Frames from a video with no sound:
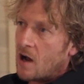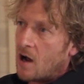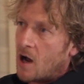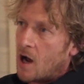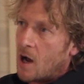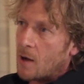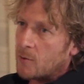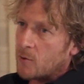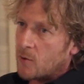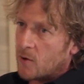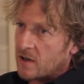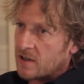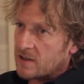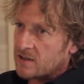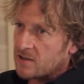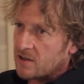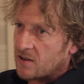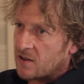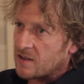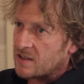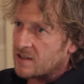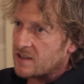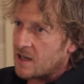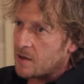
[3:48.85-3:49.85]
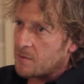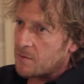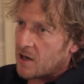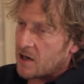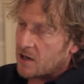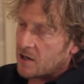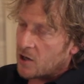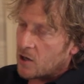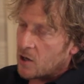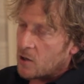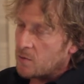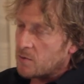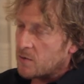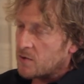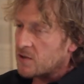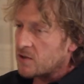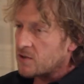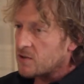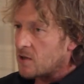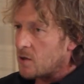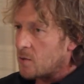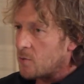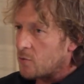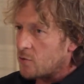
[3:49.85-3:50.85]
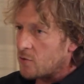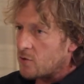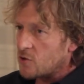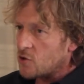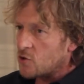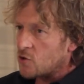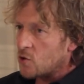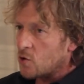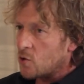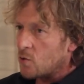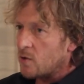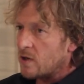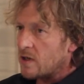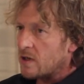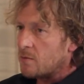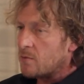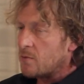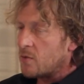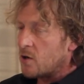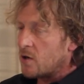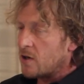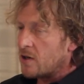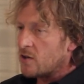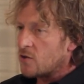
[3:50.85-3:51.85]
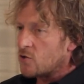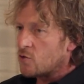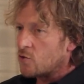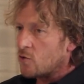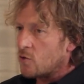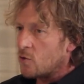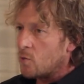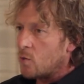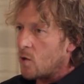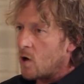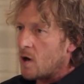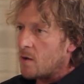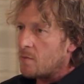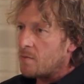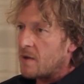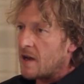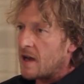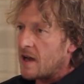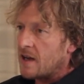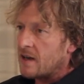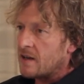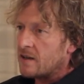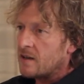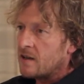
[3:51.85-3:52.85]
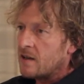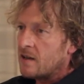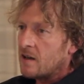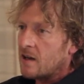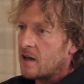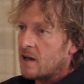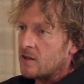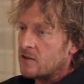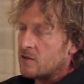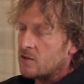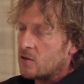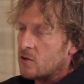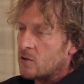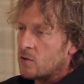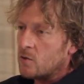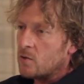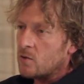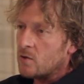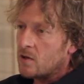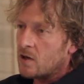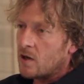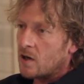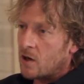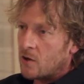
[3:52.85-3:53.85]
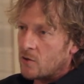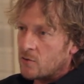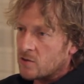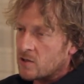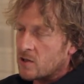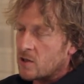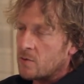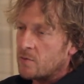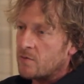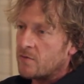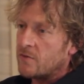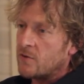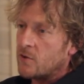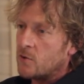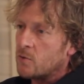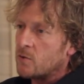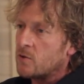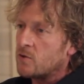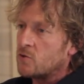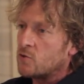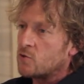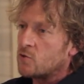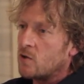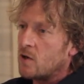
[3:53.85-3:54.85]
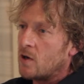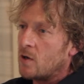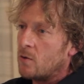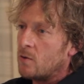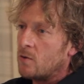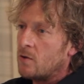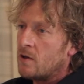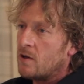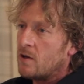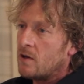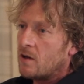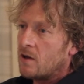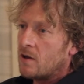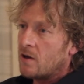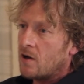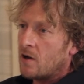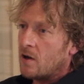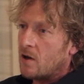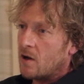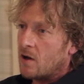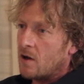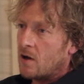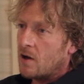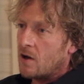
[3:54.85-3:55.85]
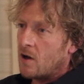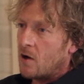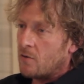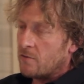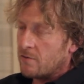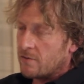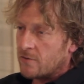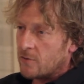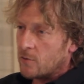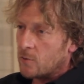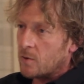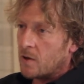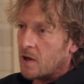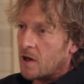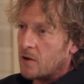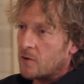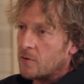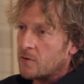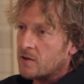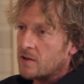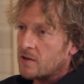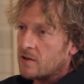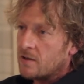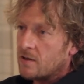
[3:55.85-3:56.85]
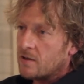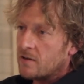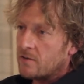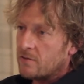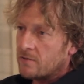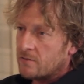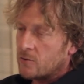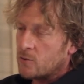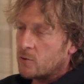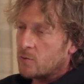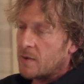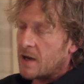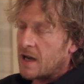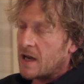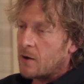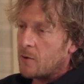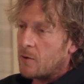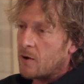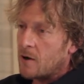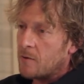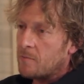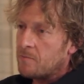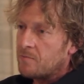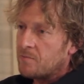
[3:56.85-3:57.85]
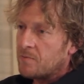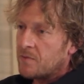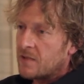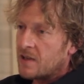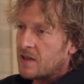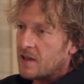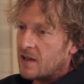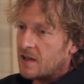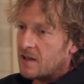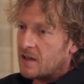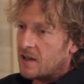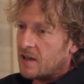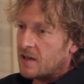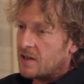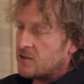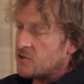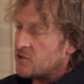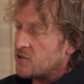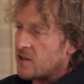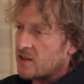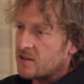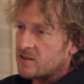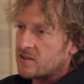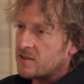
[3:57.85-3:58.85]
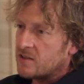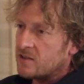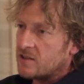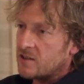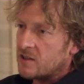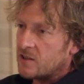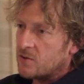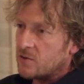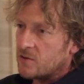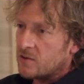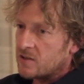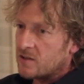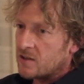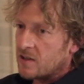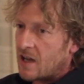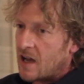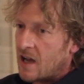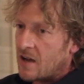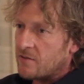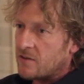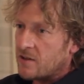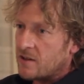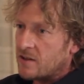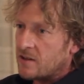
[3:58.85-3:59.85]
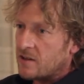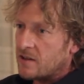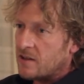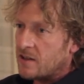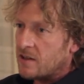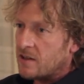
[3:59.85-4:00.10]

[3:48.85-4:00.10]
I'm quite excited to get back home because I'm pretty sure we can pull in a true wideband and do closed loop fuel control on full load, full power. It just continues. Having